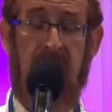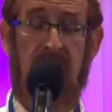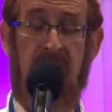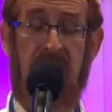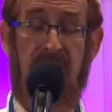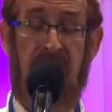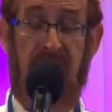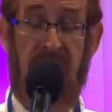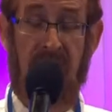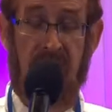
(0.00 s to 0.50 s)

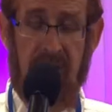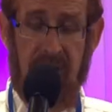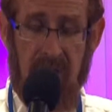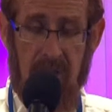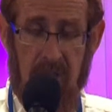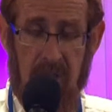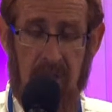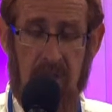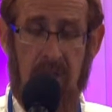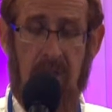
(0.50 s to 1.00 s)

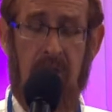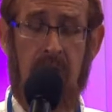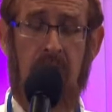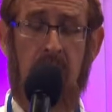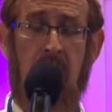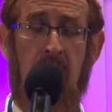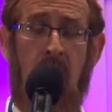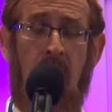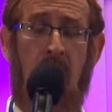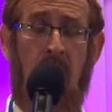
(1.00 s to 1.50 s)
filling
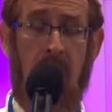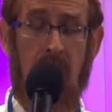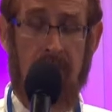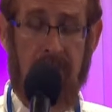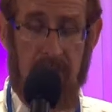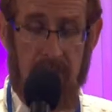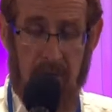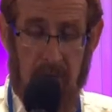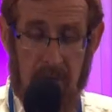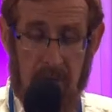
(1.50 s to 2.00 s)
your
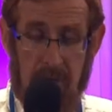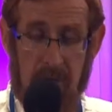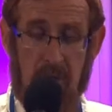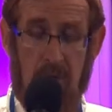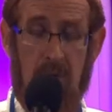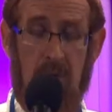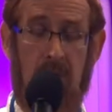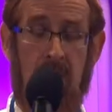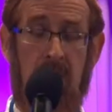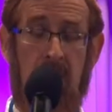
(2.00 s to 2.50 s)
heart and your
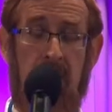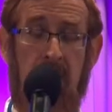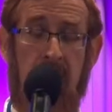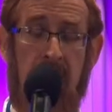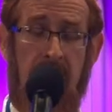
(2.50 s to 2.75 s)
soul